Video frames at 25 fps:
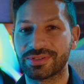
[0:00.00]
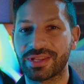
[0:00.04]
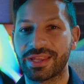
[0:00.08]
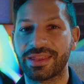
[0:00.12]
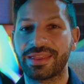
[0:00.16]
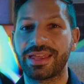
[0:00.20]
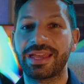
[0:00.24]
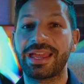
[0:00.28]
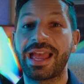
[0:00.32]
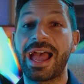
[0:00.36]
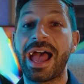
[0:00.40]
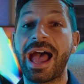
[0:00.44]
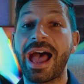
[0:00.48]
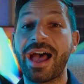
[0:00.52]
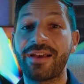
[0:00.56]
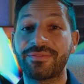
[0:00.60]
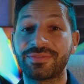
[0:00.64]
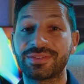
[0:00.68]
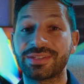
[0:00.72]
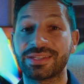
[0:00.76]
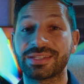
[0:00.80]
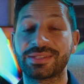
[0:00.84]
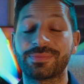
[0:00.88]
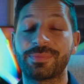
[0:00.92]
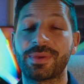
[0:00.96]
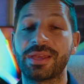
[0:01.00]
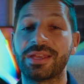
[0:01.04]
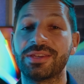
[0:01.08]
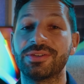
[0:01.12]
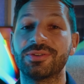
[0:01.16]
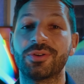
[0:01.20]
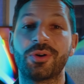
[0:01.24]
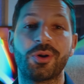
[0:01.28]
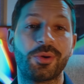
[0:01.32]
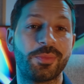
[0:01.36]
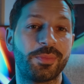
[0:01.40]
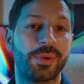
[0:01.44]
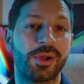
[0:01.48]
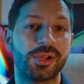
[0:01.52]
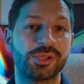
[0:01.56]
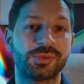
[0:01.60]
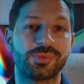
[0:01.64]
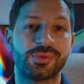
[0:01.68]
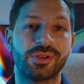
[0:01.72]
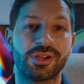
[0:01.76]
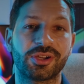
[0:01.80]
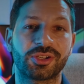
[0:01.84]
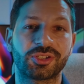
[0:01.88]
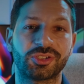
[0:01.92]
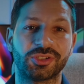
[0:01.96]
that they have to spend on
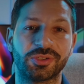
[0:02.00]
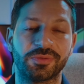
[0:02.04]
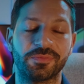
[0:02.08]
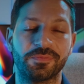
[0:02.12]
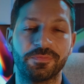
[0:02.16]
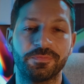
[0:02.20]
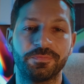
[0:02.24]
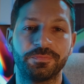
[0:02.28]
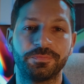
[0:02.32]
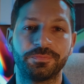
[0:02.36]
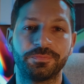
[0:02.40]
post-production.